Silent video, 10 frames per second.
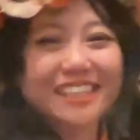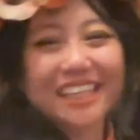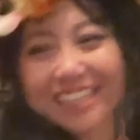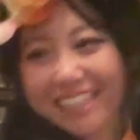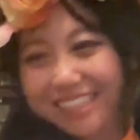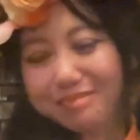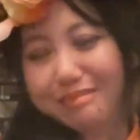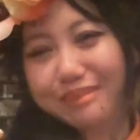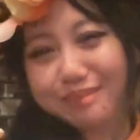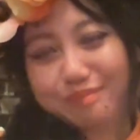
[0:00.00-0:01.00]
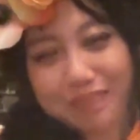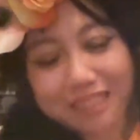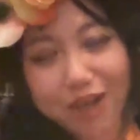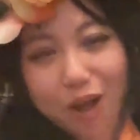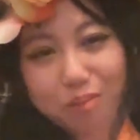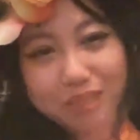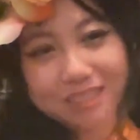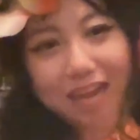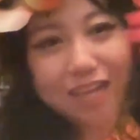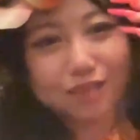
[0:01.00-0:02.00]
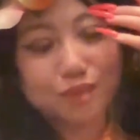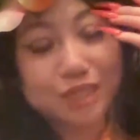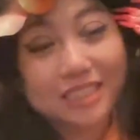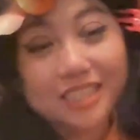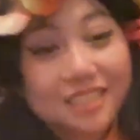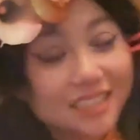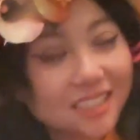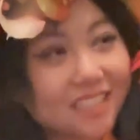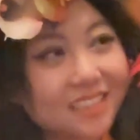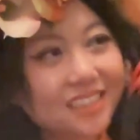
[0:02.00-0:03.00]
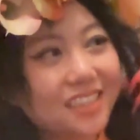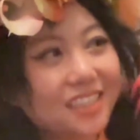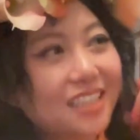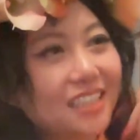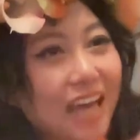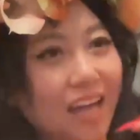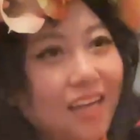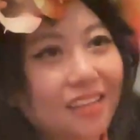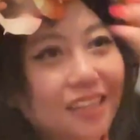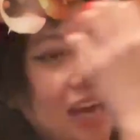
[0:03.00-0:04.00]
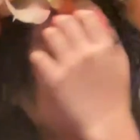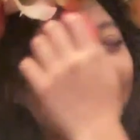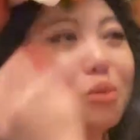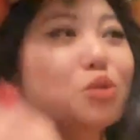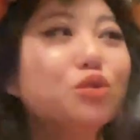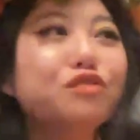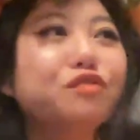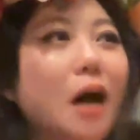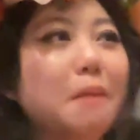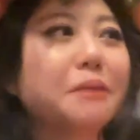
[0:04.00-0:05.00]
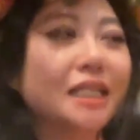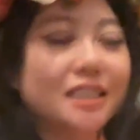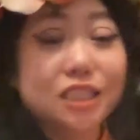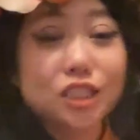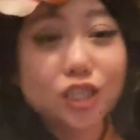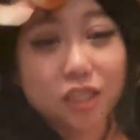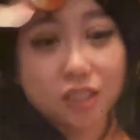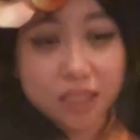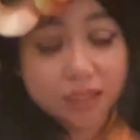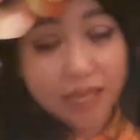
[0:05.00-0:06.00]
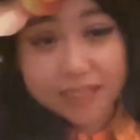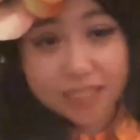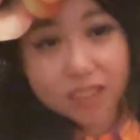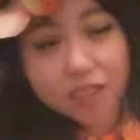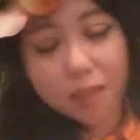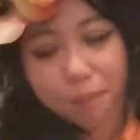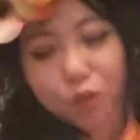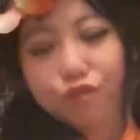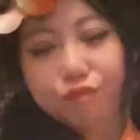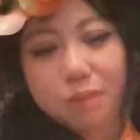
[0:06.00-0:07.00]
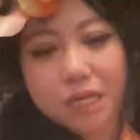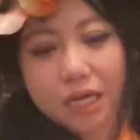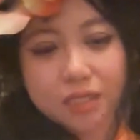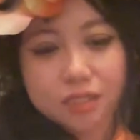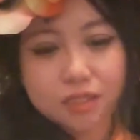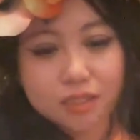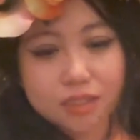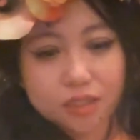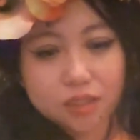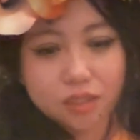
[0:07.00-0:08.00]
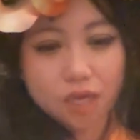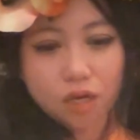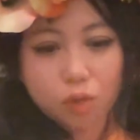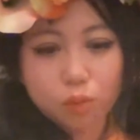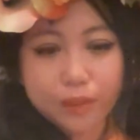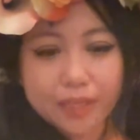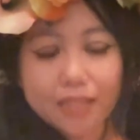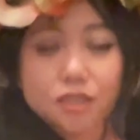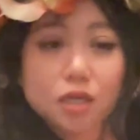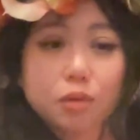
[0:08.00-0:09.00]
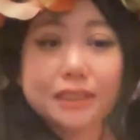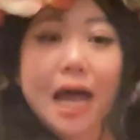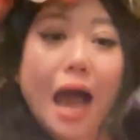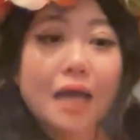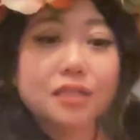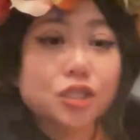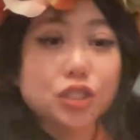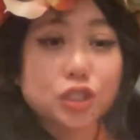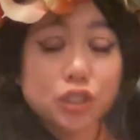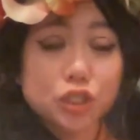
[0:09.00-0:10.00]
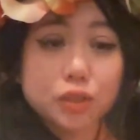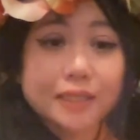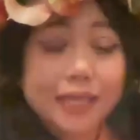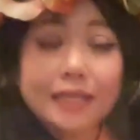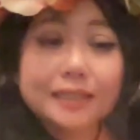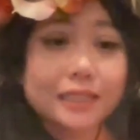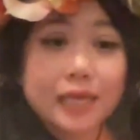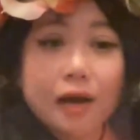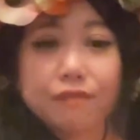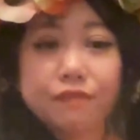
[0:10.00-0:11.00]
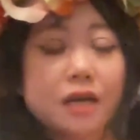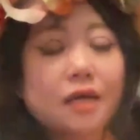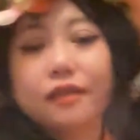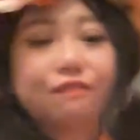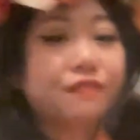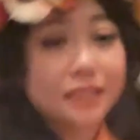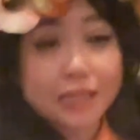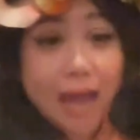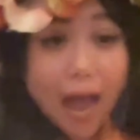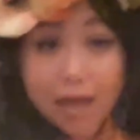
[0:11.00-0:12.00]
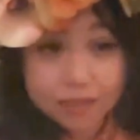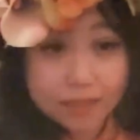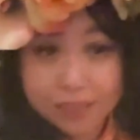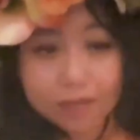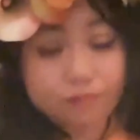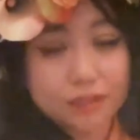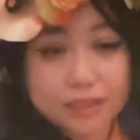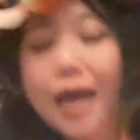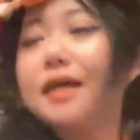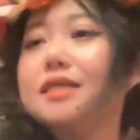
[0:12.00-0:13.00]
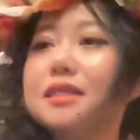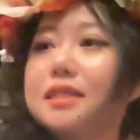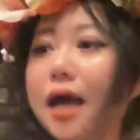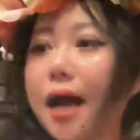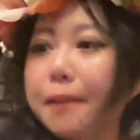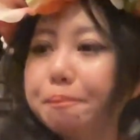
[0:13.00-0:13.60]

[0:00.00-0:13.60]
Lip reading: Like we had always kind of resisted that move, that digitalization move because, you know, we get so attached to this idea of the physicality of the text.